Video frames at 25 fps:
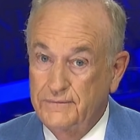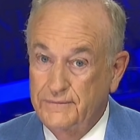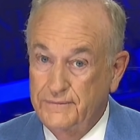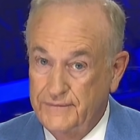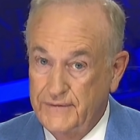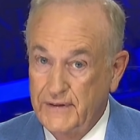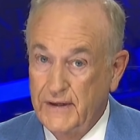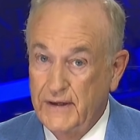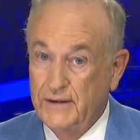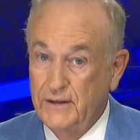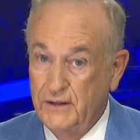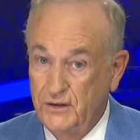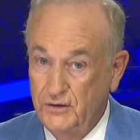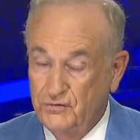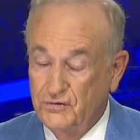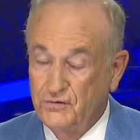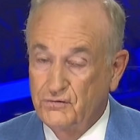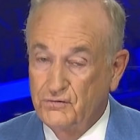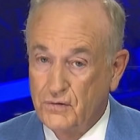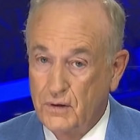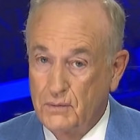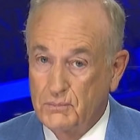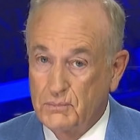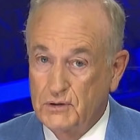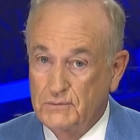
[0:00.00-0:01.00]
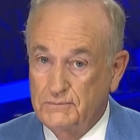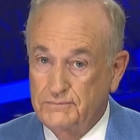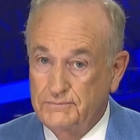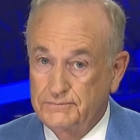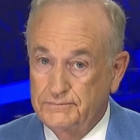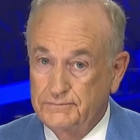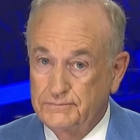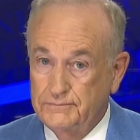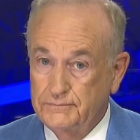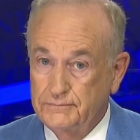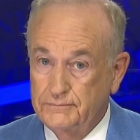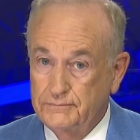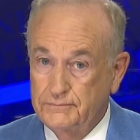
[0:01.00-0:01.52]
then he's in trouble,
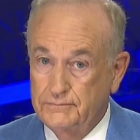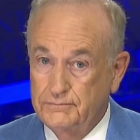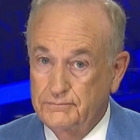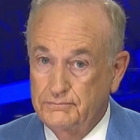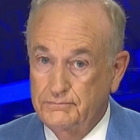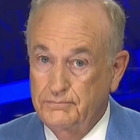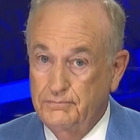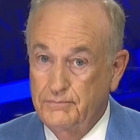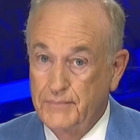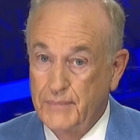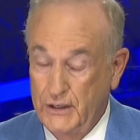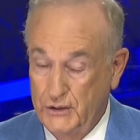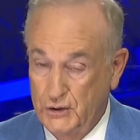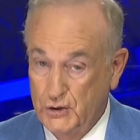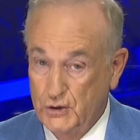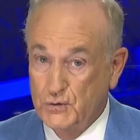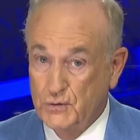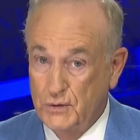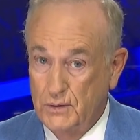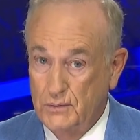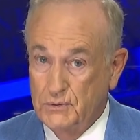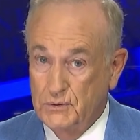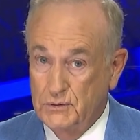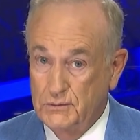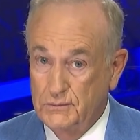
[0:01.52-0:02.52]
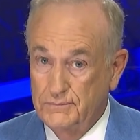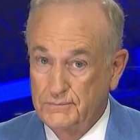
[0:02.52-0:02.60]
major trouble.